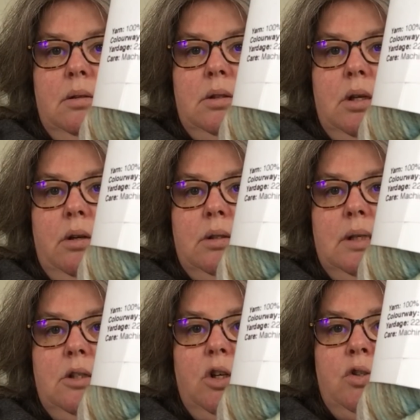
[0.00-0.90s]
So you
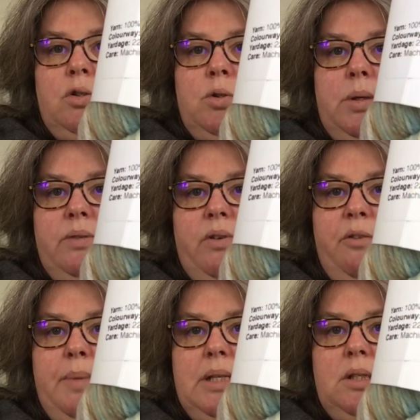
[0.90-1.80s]
see
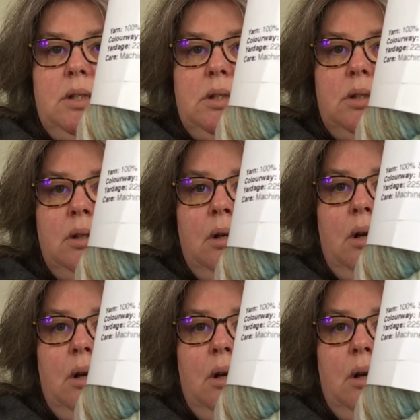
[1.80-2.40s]
225 meters